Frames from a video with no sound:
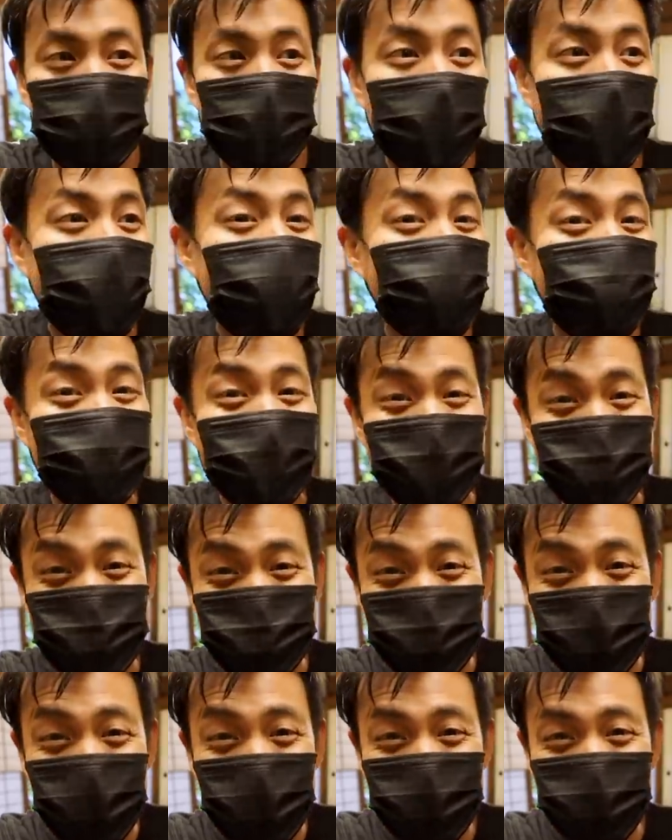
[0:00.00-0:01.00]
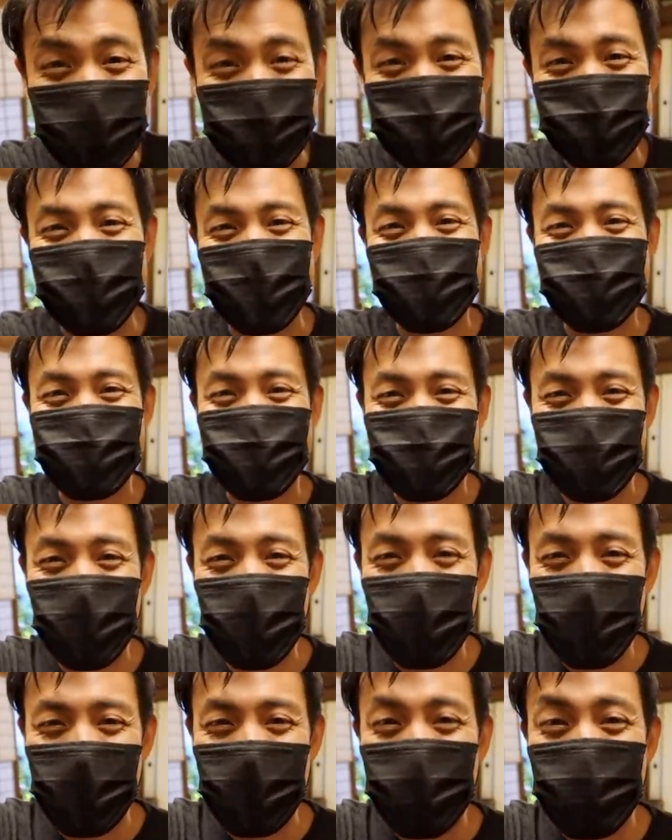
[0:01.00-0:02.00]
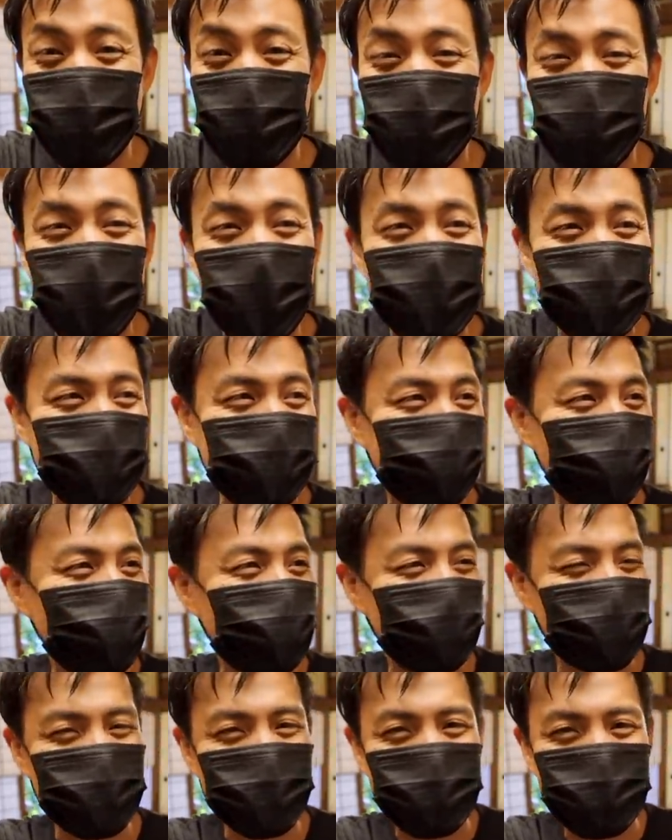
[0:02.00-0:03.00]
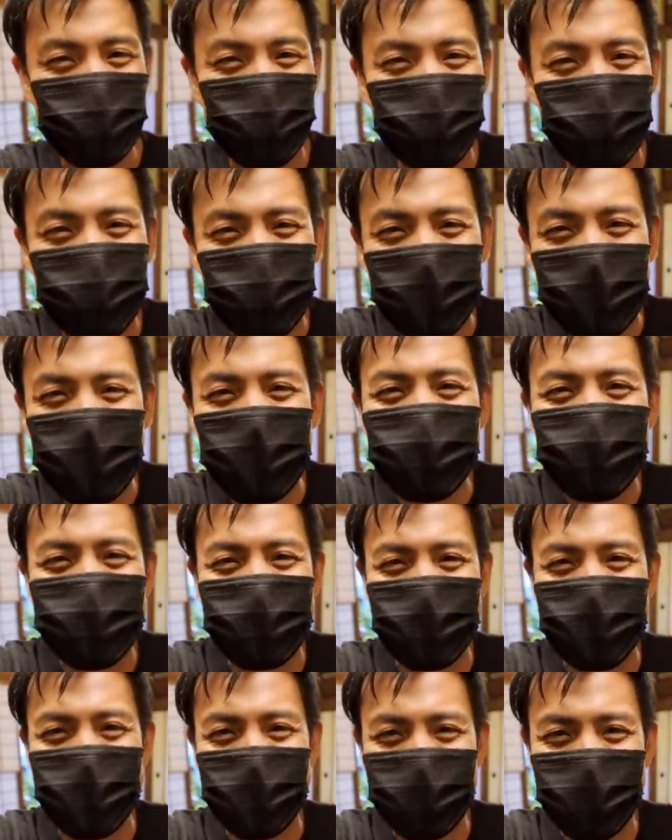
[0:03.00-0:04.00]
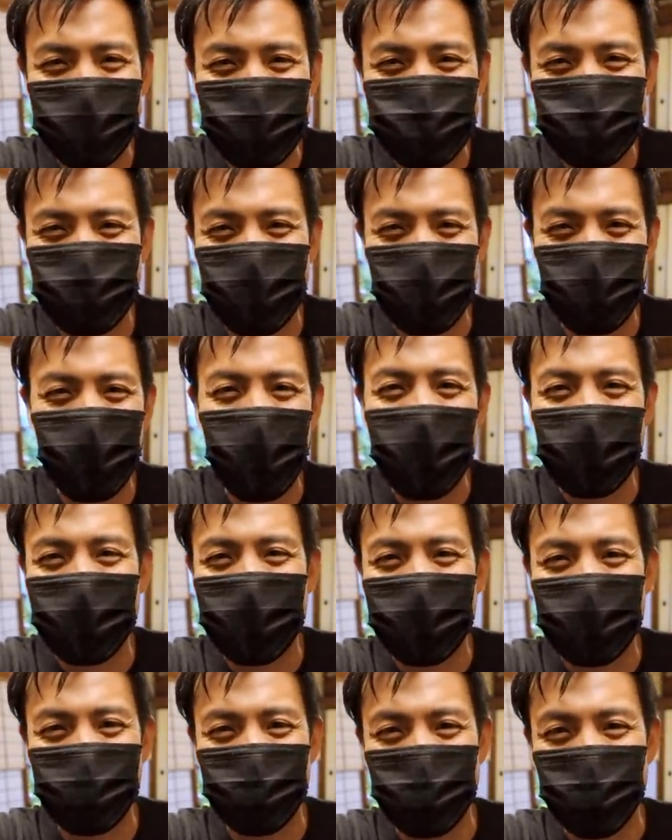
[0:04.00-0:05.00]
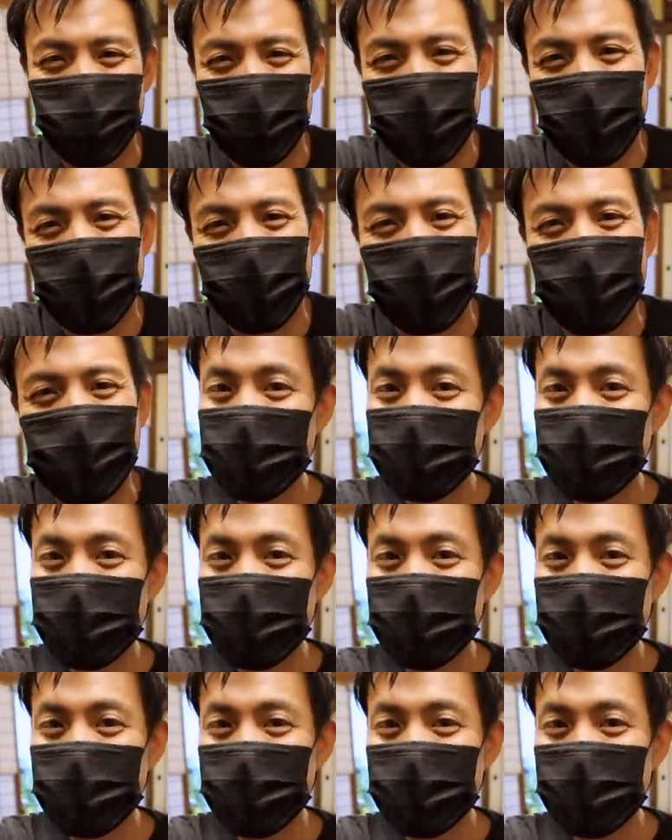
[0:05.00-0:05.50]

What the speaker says: Wow, this room is just so impressive. You can just feel the history walking through here.